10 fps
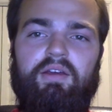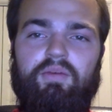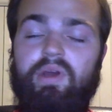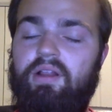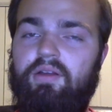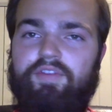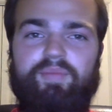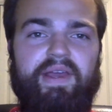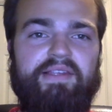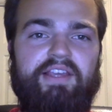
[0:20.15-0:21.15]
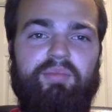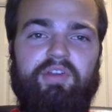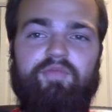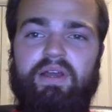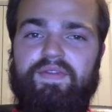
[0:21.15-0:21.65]
Well, over the past couple
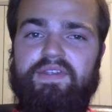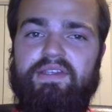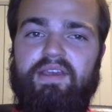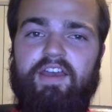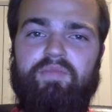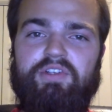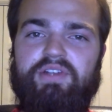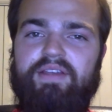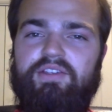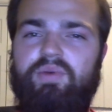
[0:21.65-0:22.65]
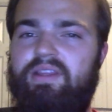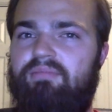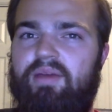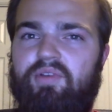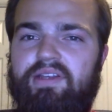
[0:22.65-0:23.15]
of months, I've been trying to tweak the
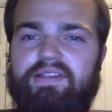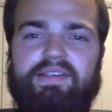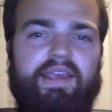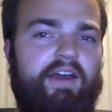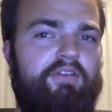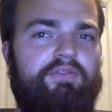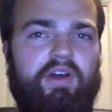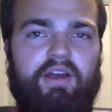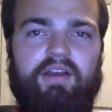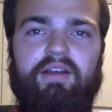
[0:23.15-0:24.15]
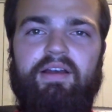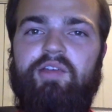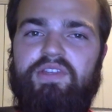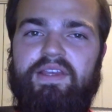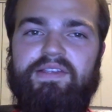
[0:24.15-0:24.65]
memory to see how far I
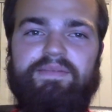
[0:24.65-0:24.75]
could push